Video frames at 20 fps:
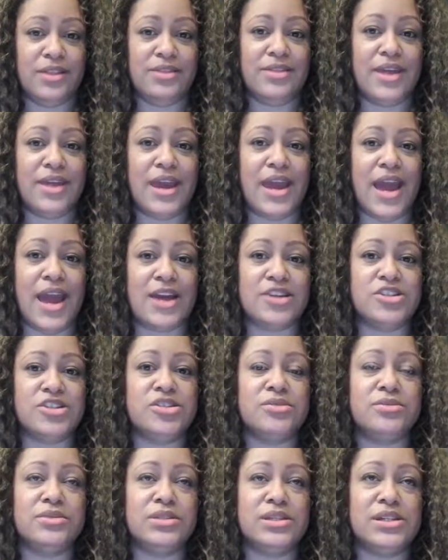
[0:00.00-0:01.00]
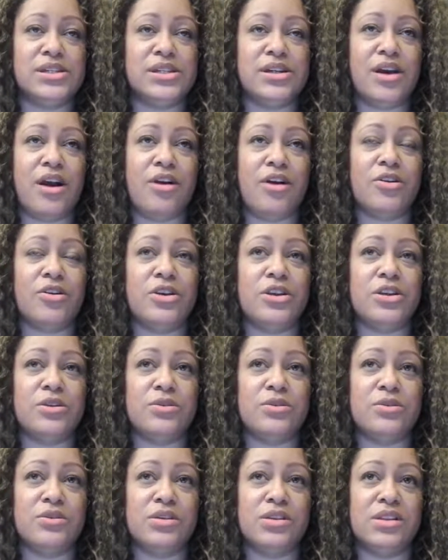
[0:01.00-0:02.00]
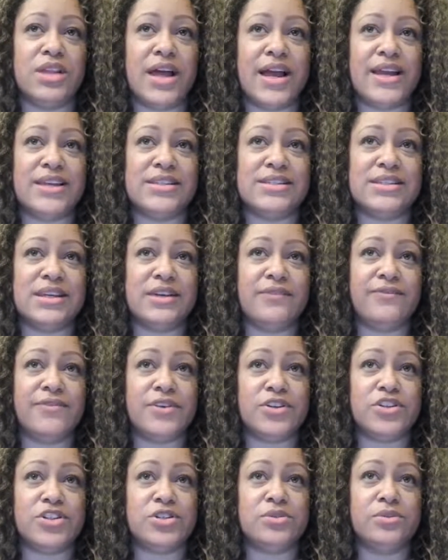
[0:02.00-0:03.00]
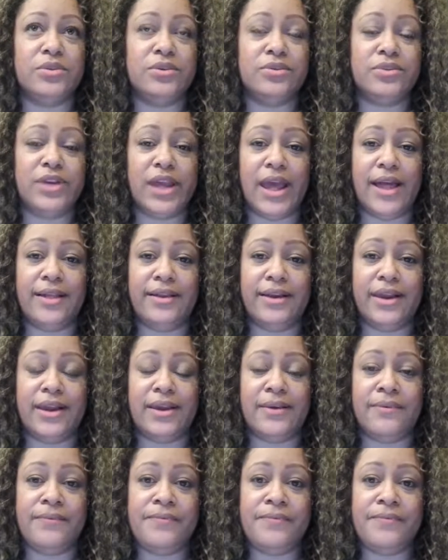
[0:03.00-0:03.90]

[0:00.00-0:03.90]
they actually are utilizing virtual reality,